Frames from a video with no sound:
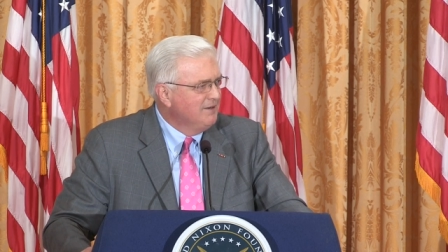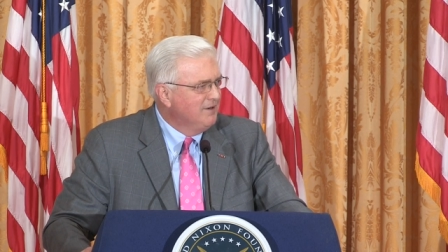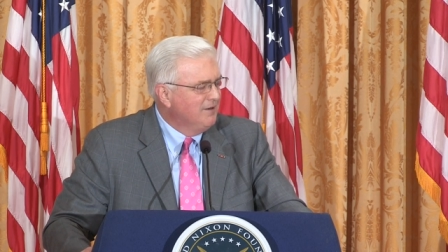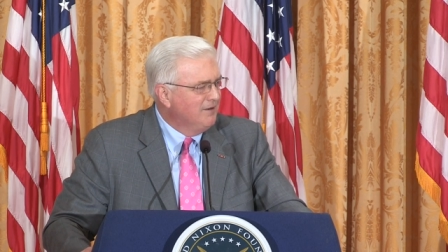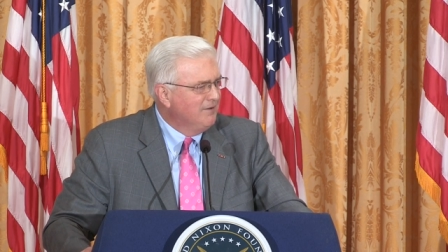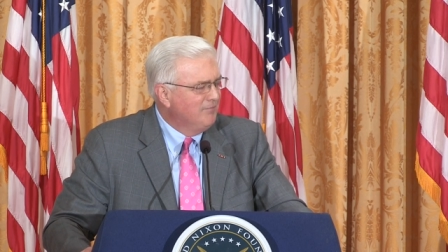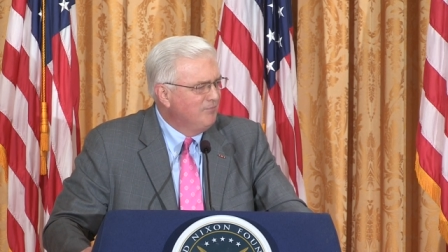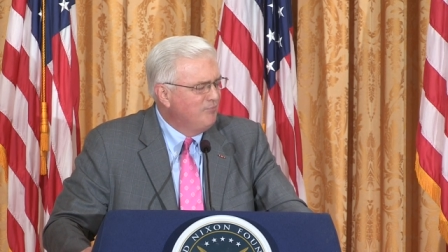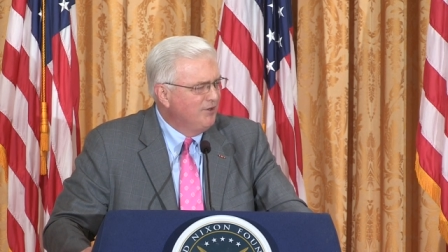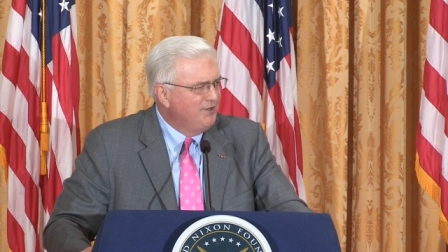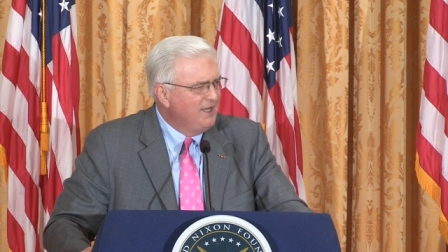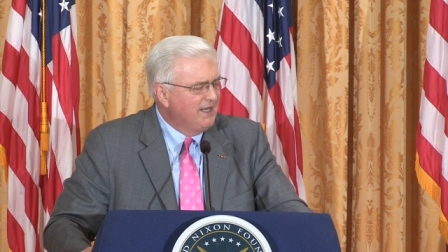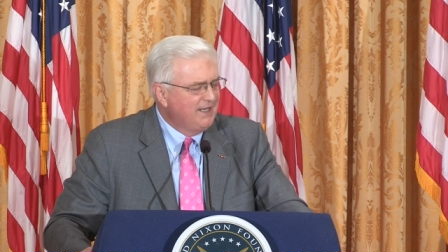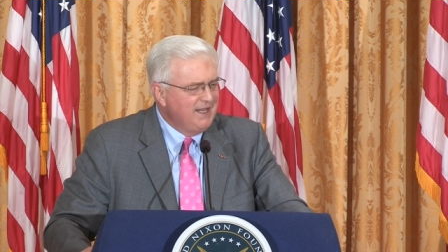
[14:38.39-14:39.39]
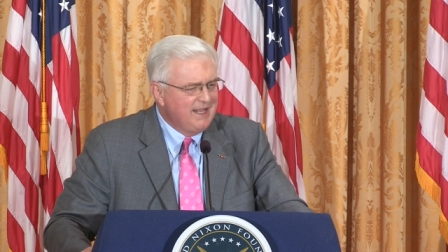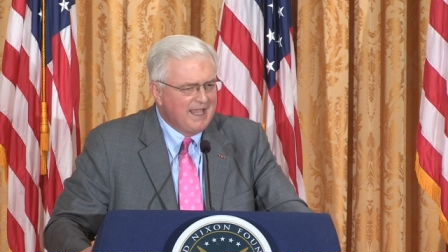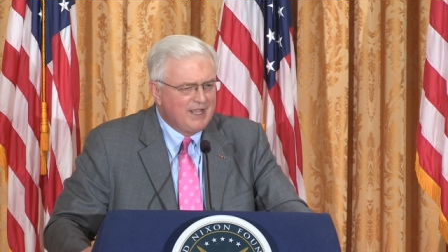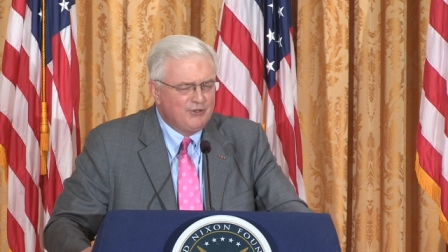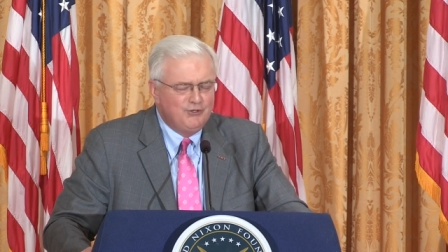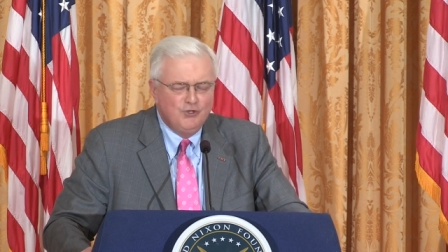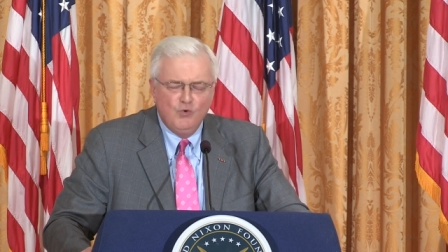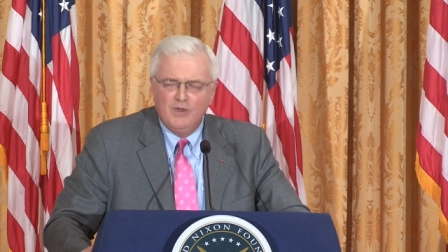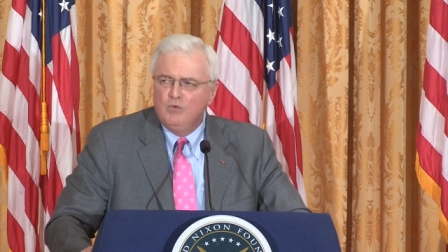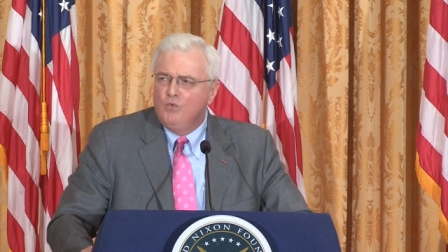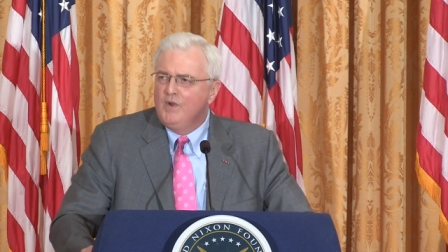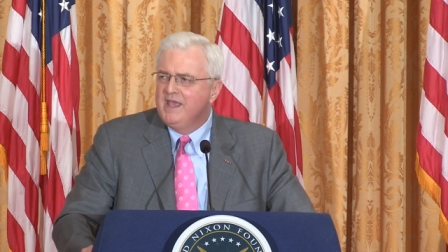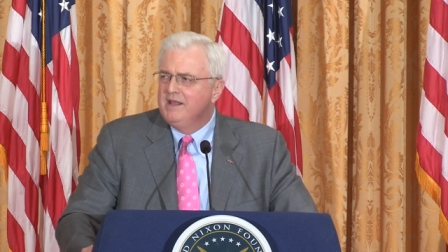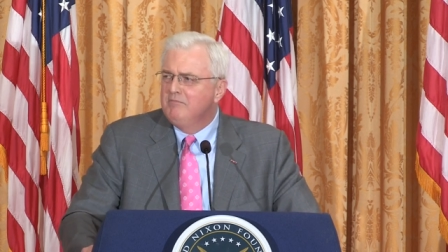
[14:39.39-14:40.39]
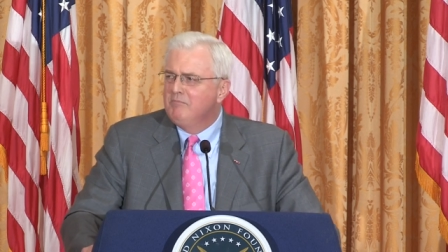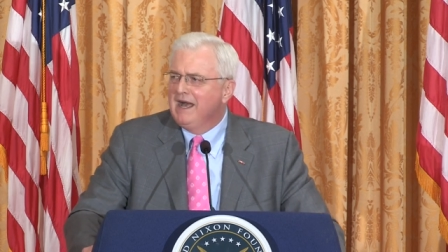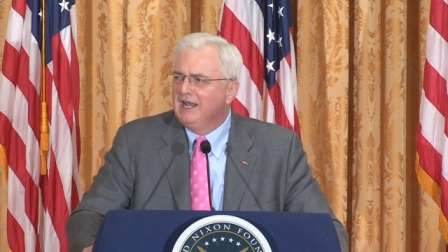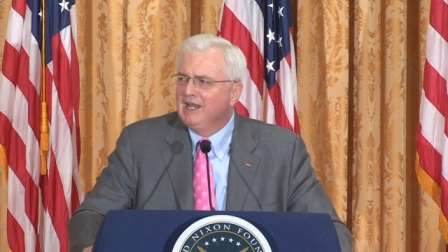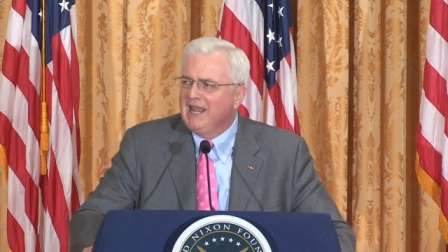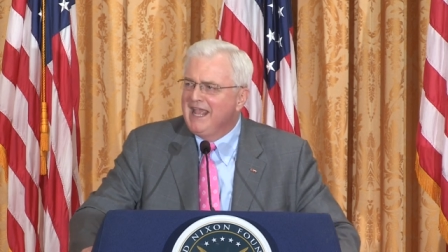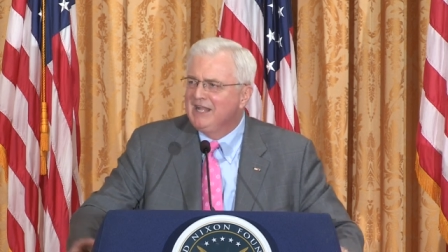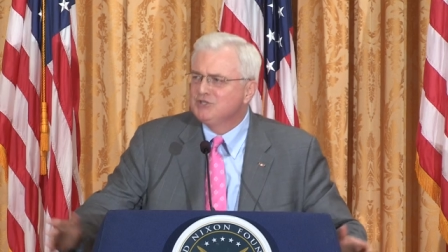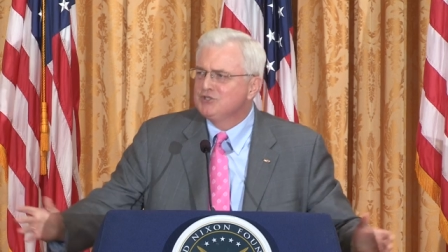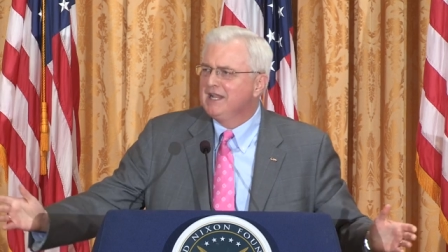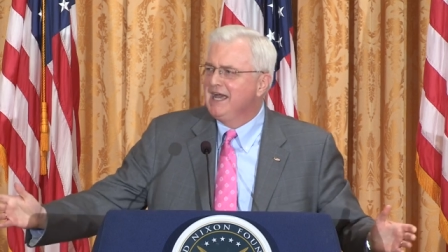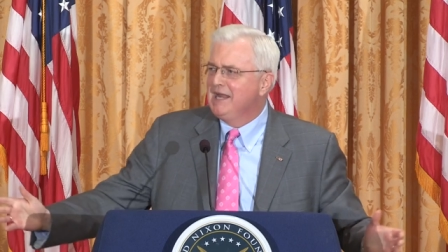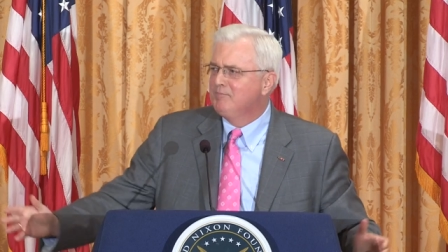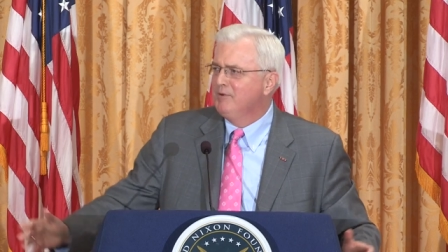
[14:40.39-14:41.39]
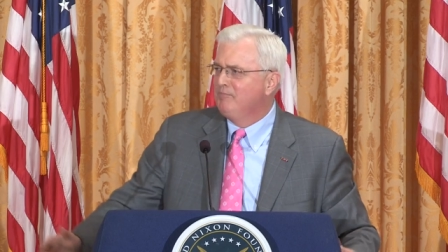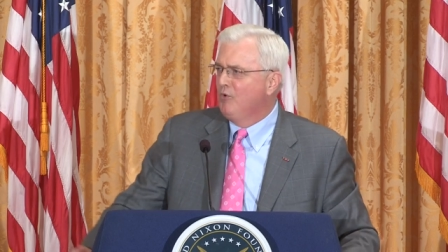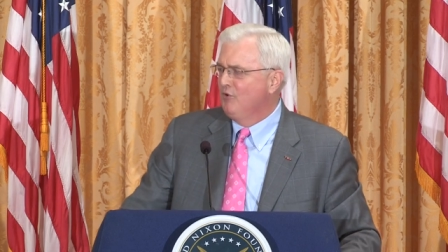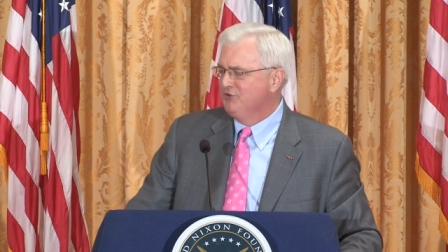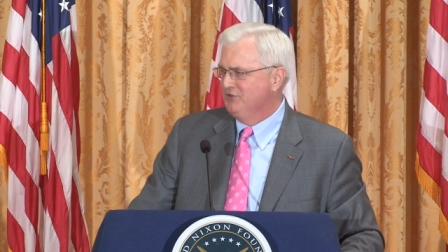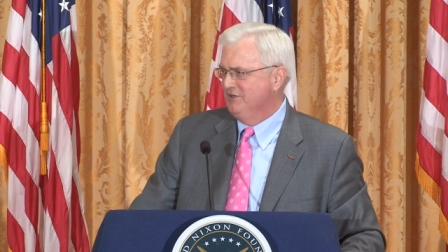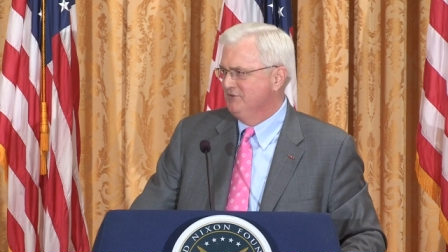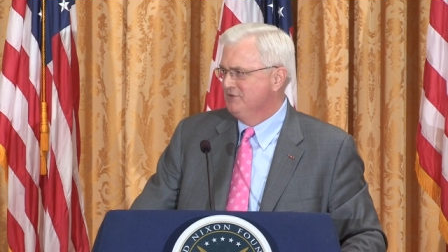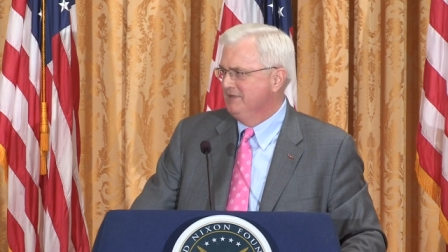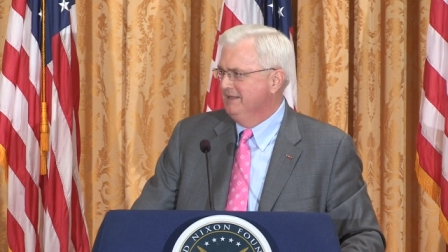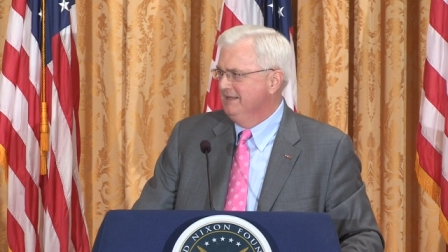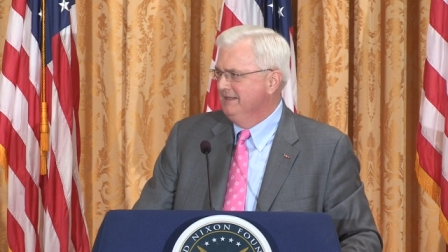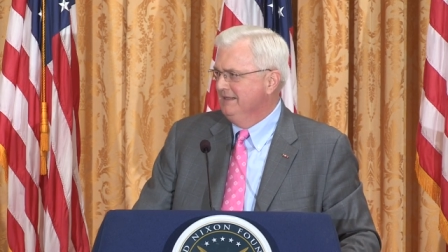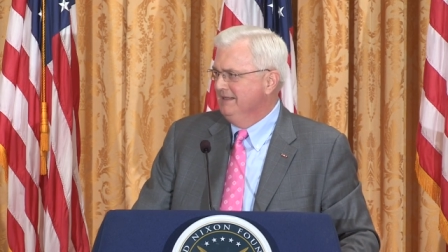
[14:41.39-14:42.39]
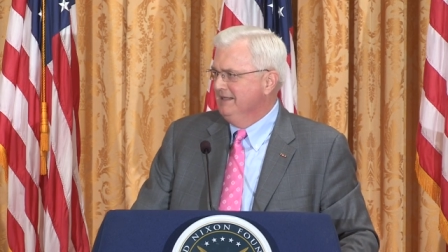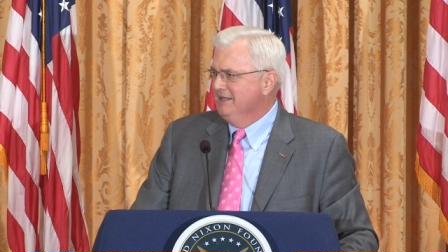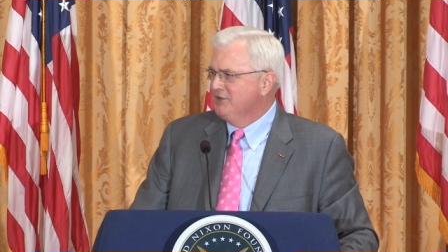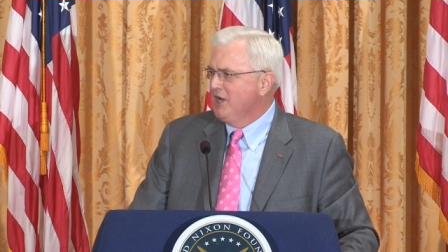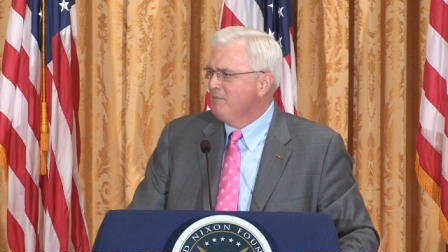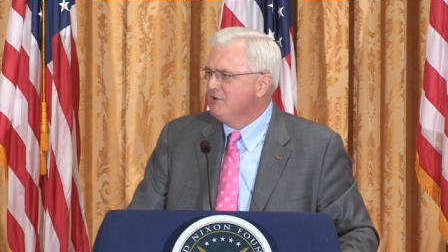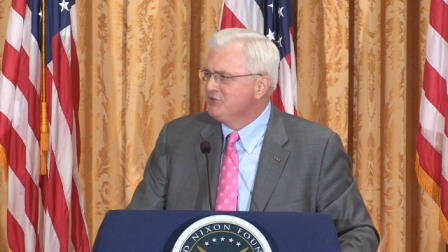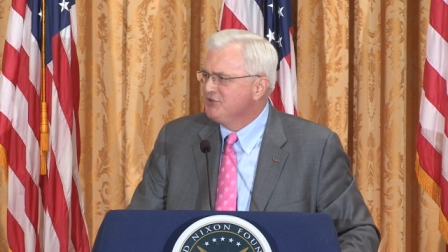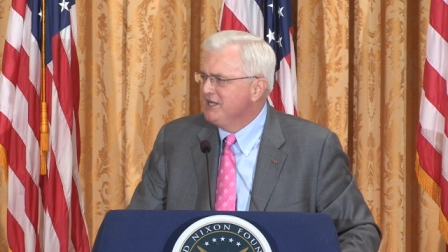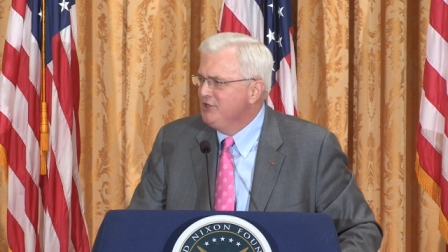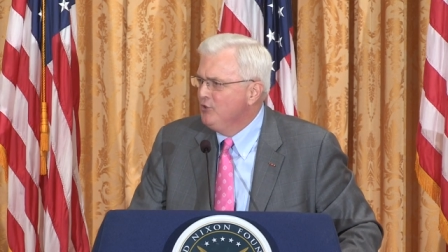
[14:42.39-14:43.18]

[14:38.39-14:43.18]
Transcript: uh, predicting a Dewey win by landslide proportions, Thomas E.